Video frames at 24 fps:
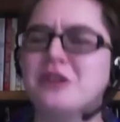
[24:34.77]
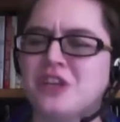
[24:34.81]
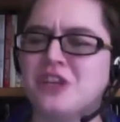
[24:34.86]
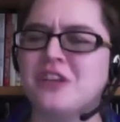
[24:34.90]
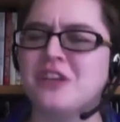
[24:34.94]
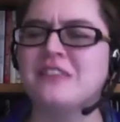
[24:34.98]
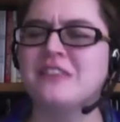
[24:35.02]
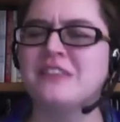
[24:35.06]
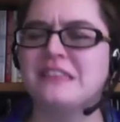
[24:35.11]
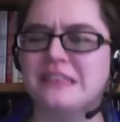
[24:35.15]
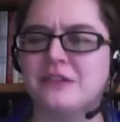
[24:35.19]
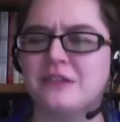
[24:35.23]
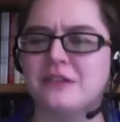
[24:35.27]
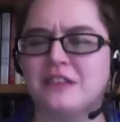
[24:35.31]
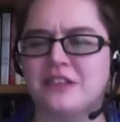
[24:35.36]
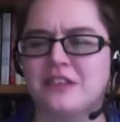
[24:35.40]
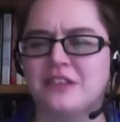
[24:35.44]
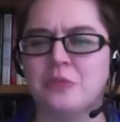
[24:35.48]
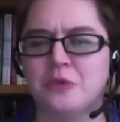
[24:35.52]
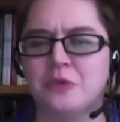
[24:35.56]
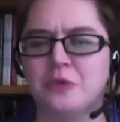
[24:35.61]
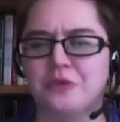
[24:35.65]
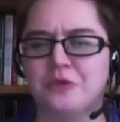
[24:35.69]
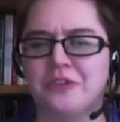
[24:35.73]
steals
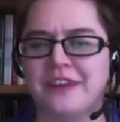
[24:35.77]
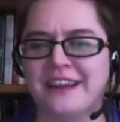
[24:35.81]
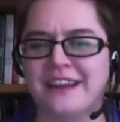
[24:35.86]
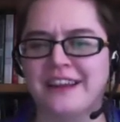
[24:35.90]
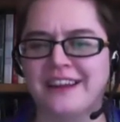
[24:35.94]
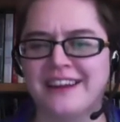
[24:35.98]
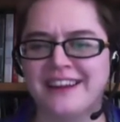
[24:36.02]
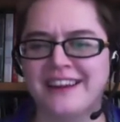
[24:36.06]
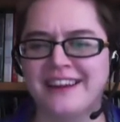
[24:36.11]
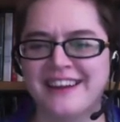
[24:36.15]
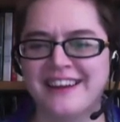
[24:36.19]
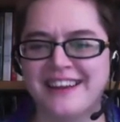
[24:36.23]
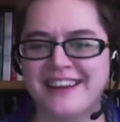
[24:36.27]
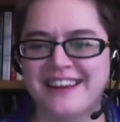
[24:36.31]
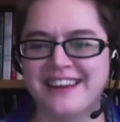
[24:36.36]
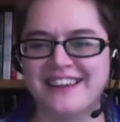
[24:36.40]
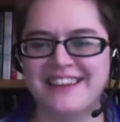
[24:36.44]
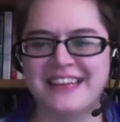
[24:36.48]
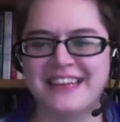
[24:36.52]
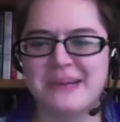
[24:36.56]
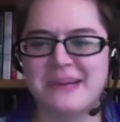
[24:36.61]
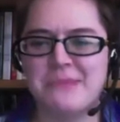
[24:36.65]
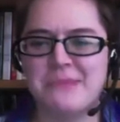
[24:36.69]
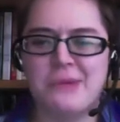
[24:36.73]
this movie.
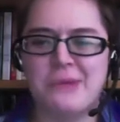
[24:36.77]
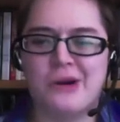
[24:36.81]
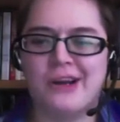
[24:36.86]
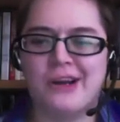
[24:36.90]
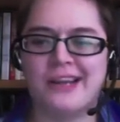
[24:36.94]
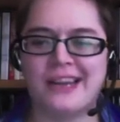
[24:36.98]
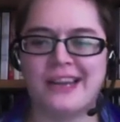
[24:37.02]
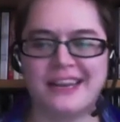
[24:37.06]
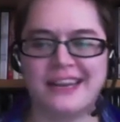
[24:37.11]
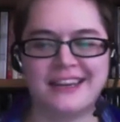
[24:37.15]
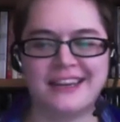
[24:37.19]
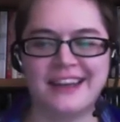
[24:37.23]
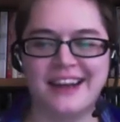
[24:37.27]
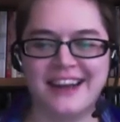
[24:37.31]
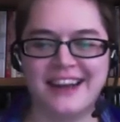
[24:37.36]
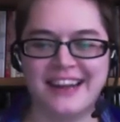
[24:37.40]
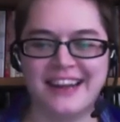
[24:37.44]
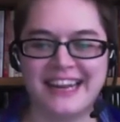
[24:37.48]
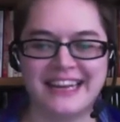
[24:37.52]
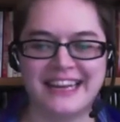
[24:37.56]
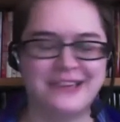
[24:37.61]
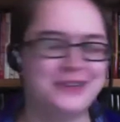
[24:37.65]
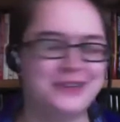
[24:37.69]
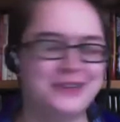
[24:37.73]
He's like a marketing
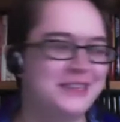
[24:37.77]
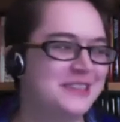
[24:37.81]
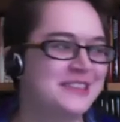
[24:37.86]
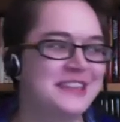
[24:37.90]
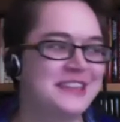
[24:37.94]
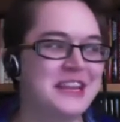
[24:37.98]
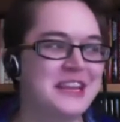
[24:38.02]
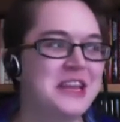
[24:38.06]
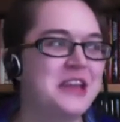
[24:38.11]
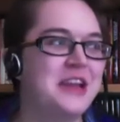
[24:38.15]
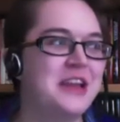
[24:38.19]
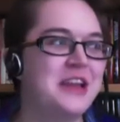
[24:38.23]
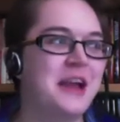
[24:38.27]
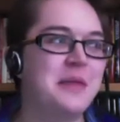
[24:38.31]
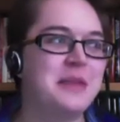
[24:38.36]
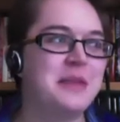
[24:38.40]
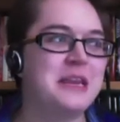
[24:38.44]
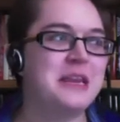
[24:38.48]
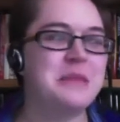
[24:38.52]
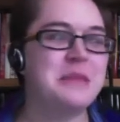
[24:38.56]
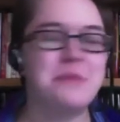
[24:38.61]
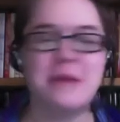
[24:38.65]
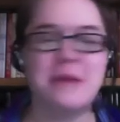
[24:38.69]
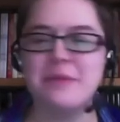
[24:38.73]
guy.
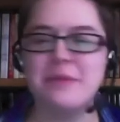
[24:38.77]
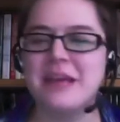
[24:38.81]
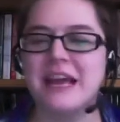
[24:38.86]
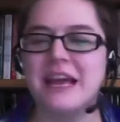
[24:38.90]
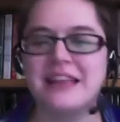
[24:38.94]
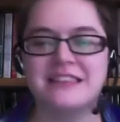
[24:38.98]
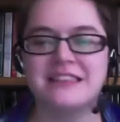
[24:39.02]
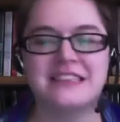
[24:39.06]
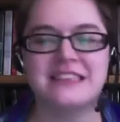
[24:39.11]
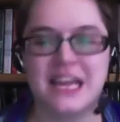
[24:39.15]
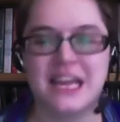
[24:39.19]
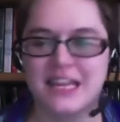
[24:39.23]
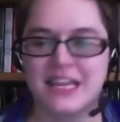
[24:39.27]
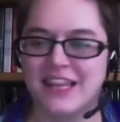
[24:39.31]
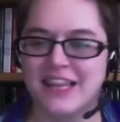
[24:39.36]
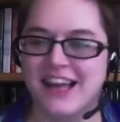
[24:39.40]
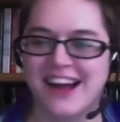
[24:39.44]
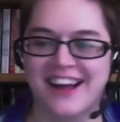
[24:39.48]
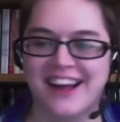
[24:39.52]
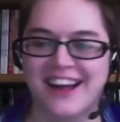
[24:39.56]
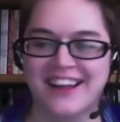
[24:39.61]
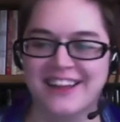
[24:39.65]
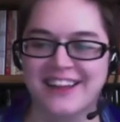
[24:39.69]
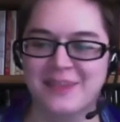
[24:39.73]
He maybe has 10
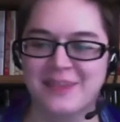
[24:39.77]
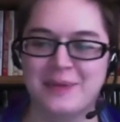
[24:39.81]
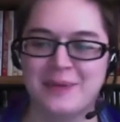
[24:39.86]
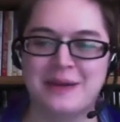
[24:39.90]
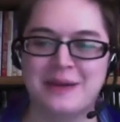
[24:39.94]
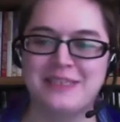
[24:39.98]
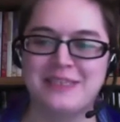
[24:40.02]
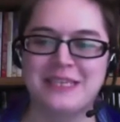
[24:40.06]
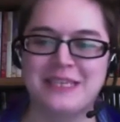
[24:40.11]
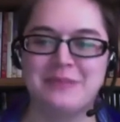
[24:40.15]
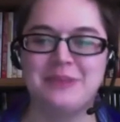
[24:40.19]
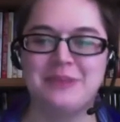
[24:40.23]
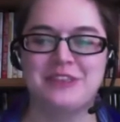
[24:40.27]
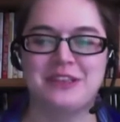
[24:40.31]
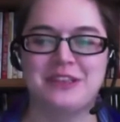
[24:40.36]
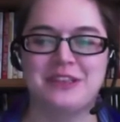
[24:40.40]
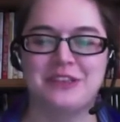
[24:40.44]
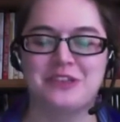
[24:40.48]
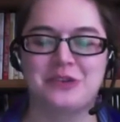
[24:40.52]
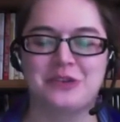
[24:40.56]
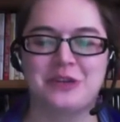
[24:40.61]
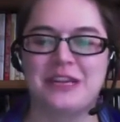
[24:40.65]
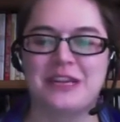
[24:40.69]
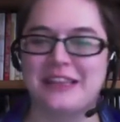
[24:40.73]
lines, but every time he's on
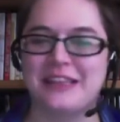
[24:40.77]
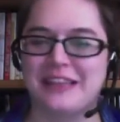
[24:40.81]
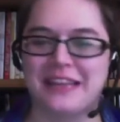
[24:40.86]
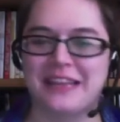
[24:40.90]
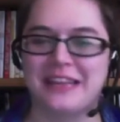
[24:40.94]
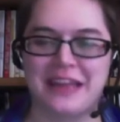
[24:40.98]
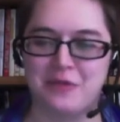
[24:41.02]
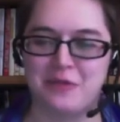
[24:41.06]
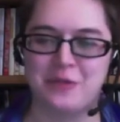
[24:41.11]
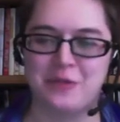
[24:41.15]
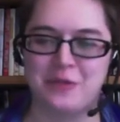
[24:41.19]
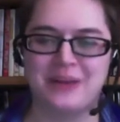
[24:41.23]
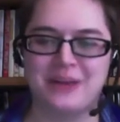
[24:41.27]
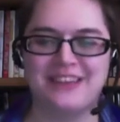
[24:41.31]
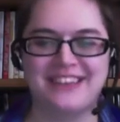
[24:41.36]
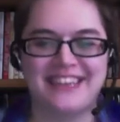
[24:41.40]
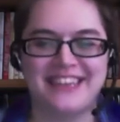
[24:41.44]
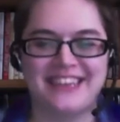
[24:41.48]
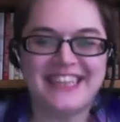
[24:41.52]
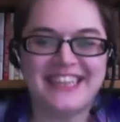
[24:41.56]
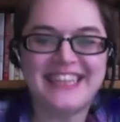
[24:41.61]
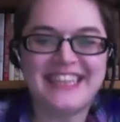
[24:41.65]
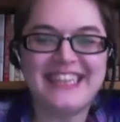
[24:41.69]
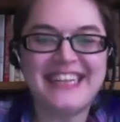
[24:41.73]
screen, like everybody's
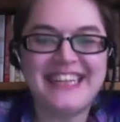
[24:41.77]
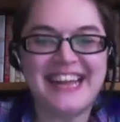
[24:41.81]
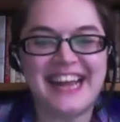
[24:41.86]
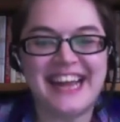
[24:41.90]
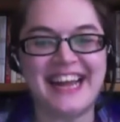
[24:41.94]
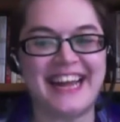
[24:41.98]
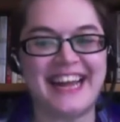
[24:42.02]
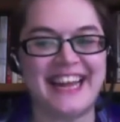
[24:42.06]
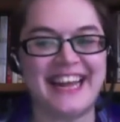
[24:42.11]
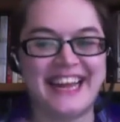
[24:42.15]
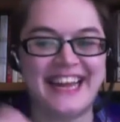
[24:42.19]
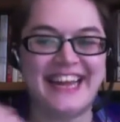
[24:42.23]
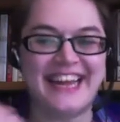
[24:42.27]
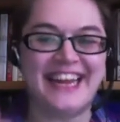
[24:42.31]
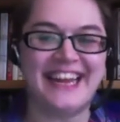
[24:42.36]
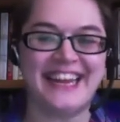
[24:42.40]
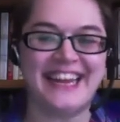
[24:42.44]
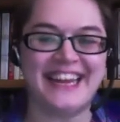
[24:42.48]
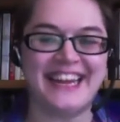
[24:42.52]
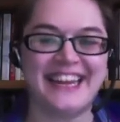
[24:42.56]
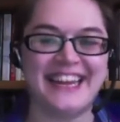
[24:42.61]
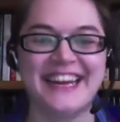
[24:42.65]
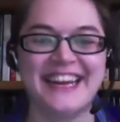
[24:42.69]
like, yay!